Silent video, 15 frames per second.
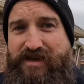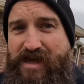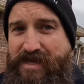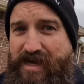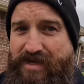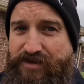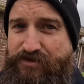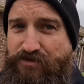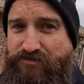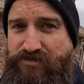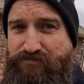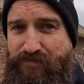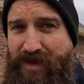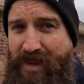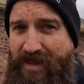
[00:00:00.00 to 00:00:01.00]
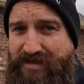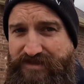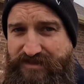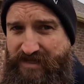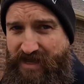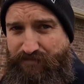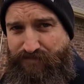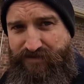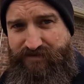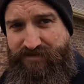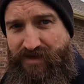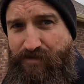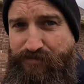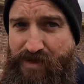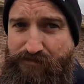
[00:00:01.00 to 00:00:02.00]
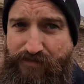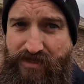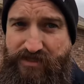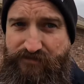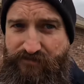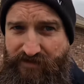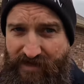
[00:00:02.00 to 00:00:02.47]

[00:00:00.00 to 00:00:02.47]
gotta do some landscaping. I'm not much of a